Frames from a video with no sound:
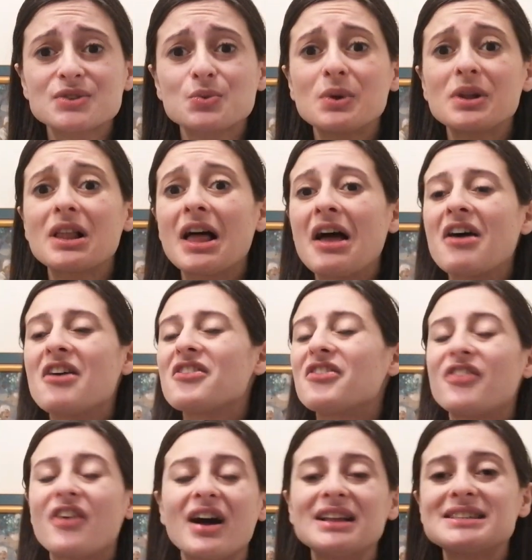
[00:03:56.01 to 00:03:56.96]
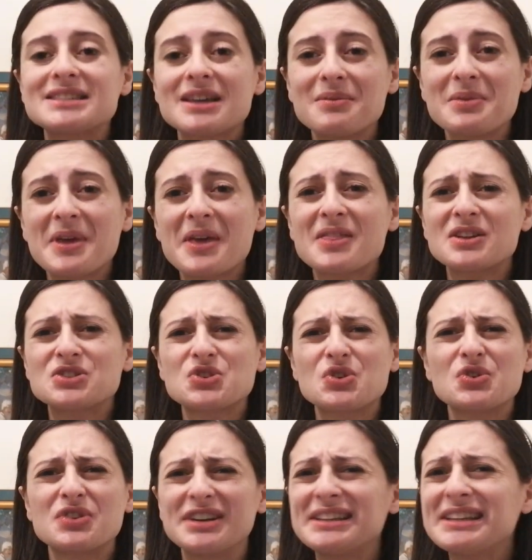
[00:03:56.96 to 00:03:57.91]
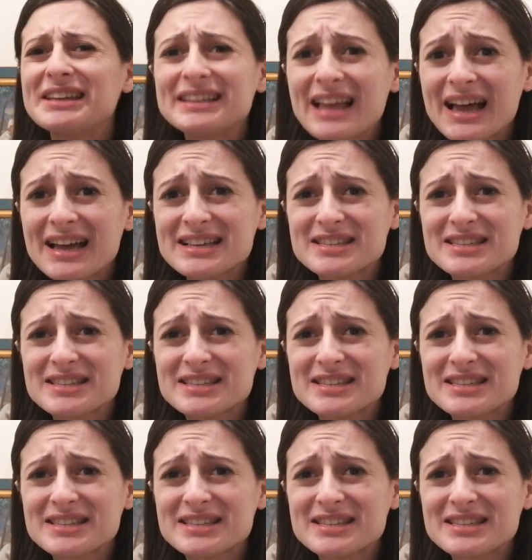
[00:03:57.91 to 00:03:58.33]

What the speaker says: Well, find something that you really like,